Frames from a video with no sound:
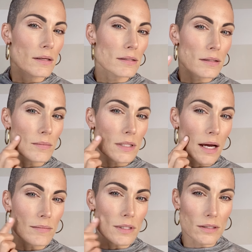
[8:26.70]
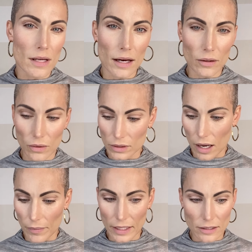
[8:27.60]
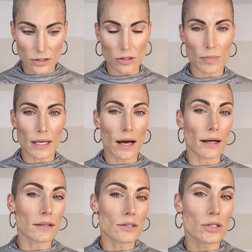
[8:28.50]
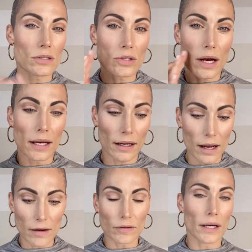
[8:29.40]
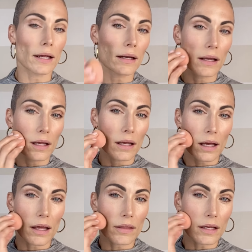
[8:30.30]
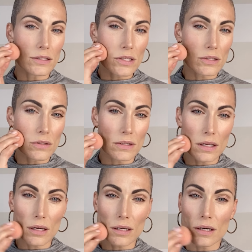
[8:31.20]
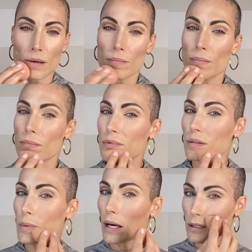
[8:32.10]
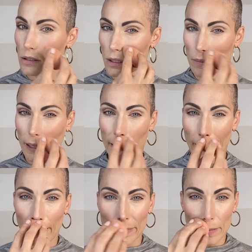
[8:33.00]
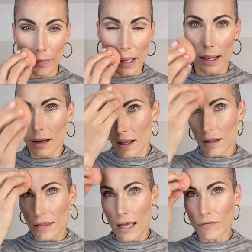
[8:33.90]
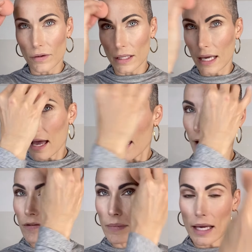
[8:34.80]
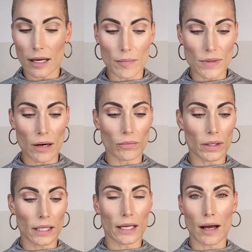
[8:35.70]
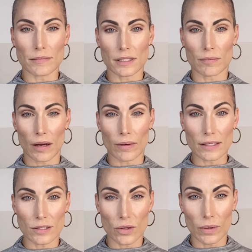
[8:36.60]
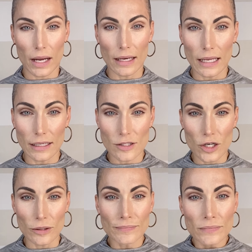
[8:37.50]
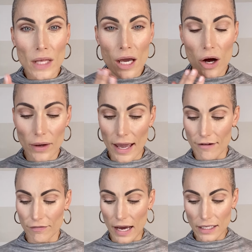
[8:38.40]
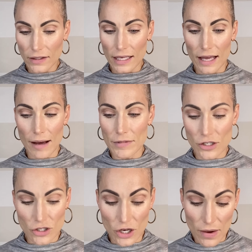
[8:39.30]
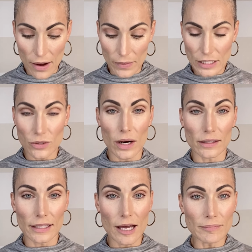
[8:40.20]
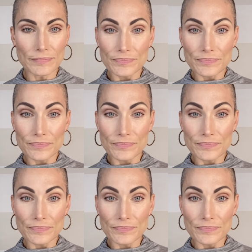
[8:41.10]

Sometimes there's not a whole lot we can do beyond just trying to cover it and then just using your sponge to make it happen. But thankfully I have a makeup that really comes to my rescue when I need it to. Okay, finally, I'm going to show you how we do our lip.